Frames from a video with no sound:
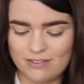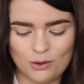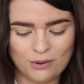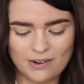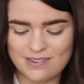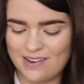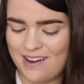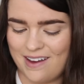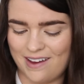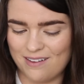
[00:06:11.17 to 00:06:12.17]
The quality
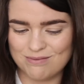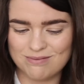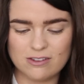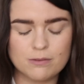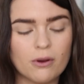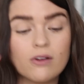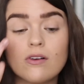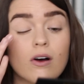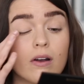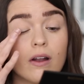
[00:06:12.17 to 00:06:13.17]
here, spot
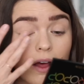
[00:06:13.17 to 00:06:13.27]
on.